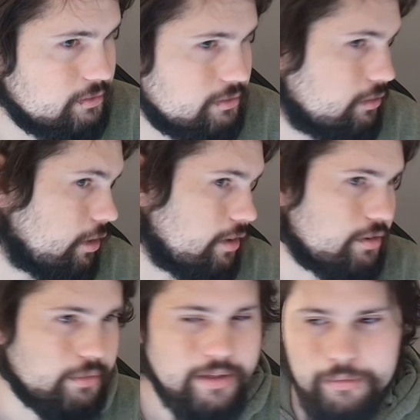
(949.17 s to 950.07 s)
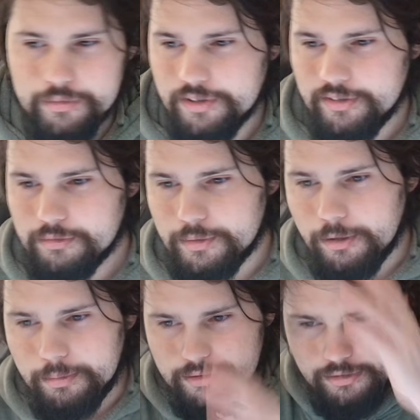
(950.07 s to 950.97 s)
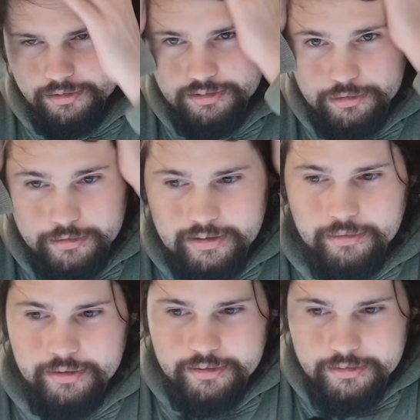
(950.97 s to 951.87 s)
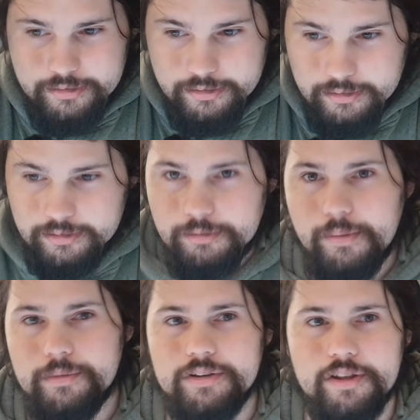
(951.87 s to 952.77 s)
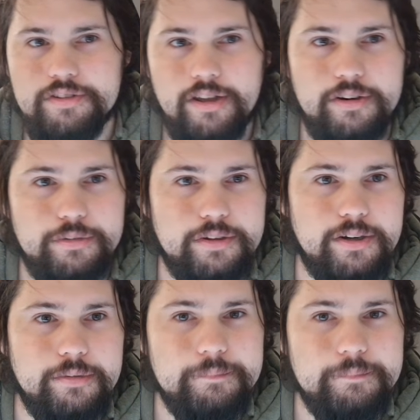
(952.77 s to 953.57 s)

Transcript: Okay, so that one doesn't have to be open as long as I do it that way. Or maybe it does, I don't know.